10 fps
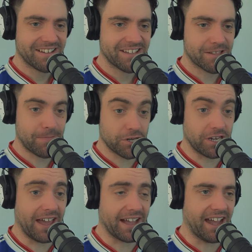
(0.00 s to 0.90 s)

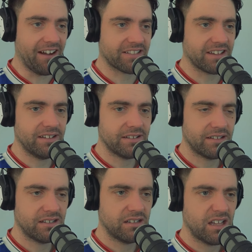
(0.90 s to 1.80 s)
Especially that character.
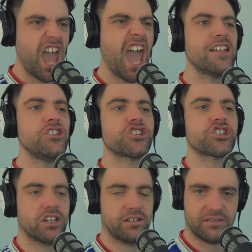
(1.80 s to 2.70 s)
Hench.
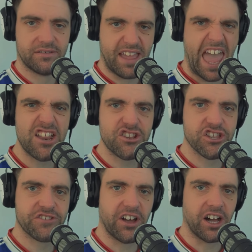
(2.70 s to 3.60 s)
Hench
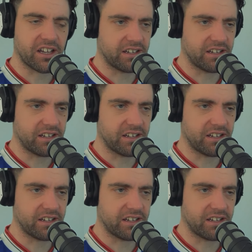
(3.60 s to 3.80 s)
as fuck.